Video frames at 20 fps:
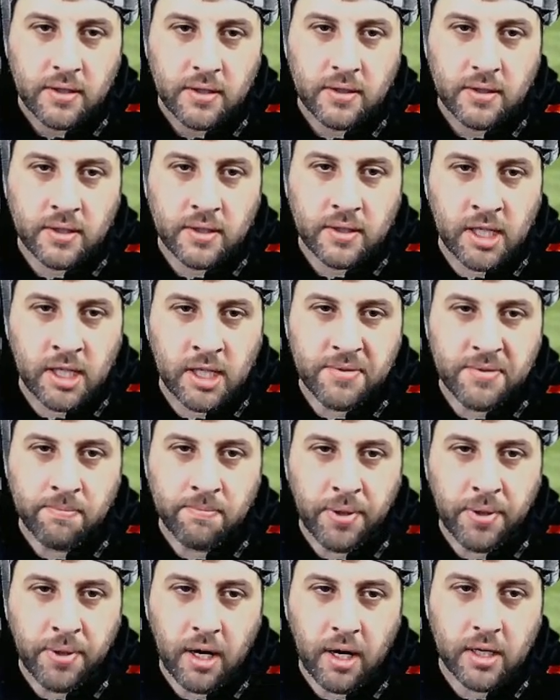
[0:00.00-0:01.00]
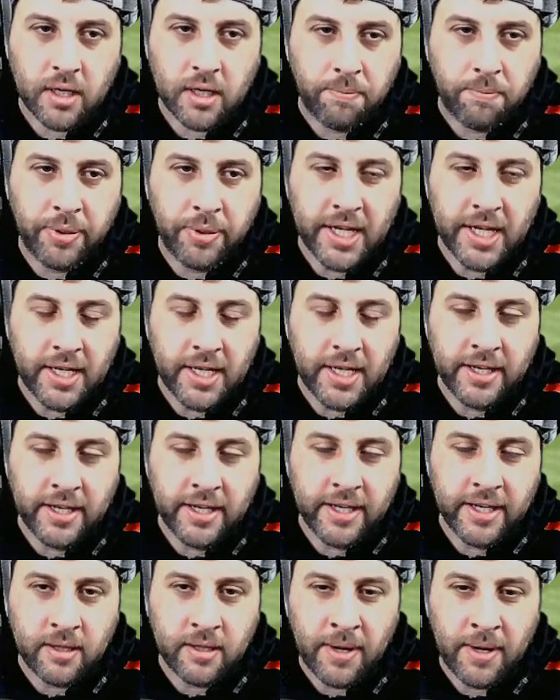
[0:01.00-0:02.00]
Gibson Park appealing at the
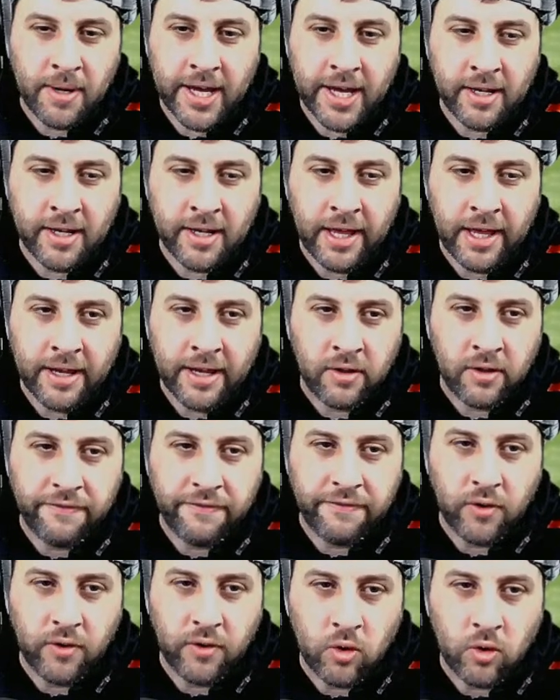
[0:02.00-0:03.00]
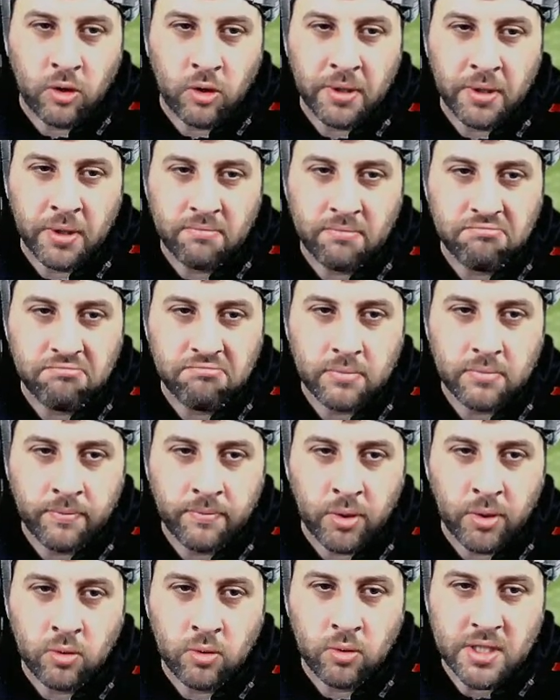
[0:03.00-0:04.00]
man laying on the floor, but ball
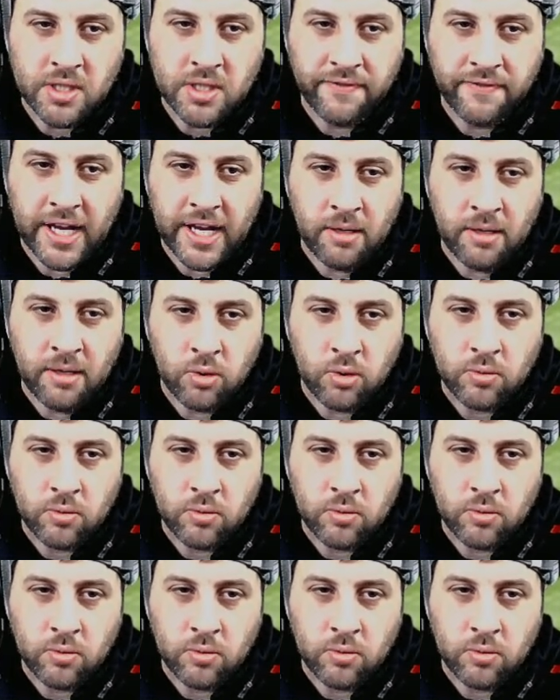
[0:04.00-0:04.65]
was available.